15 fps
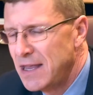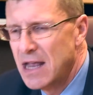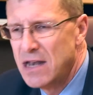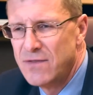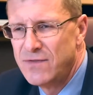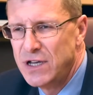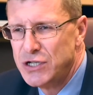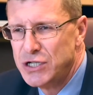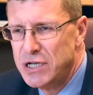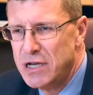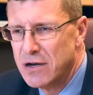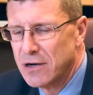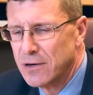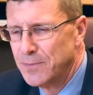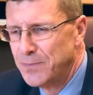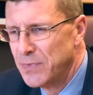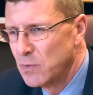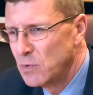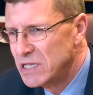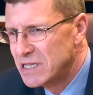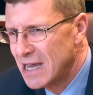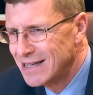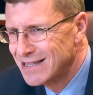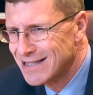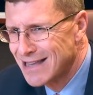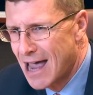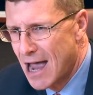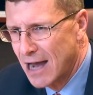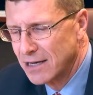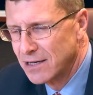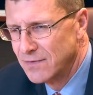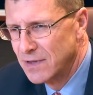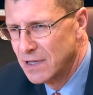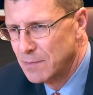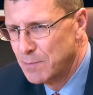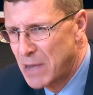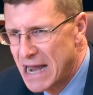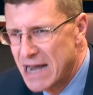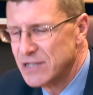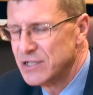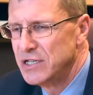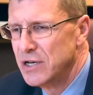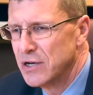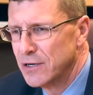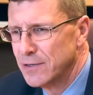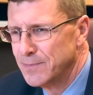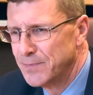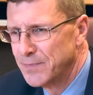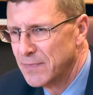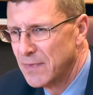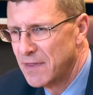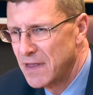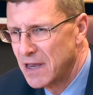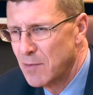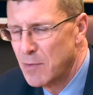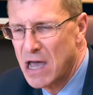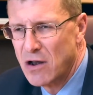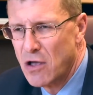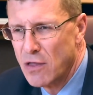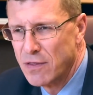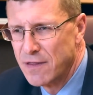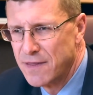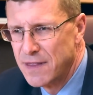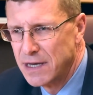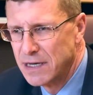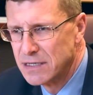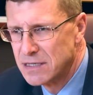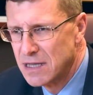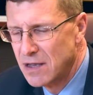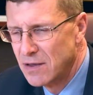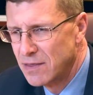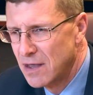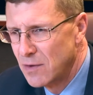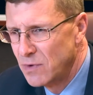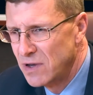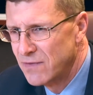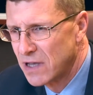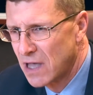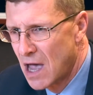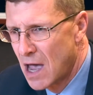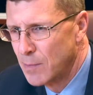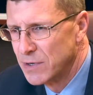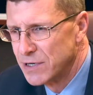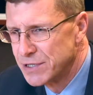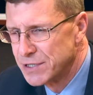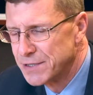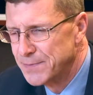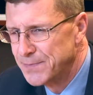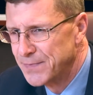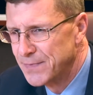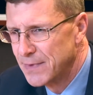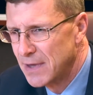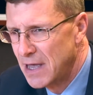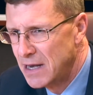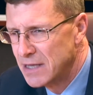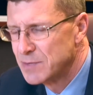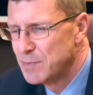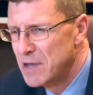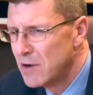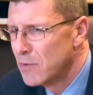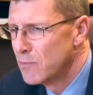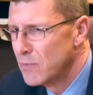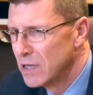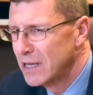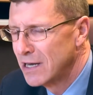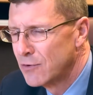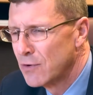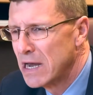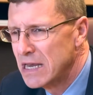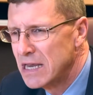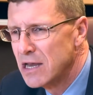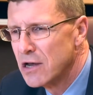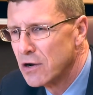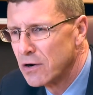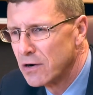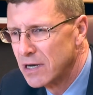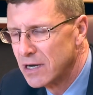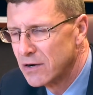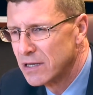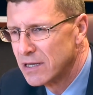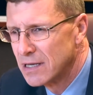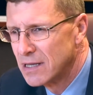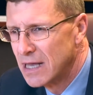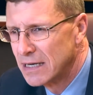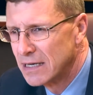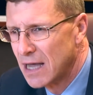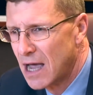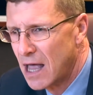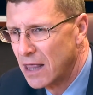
At the end of each year, we take stock of the past year, think about all the things that, that we've accomplished. And it's been a really great year here at the Glenn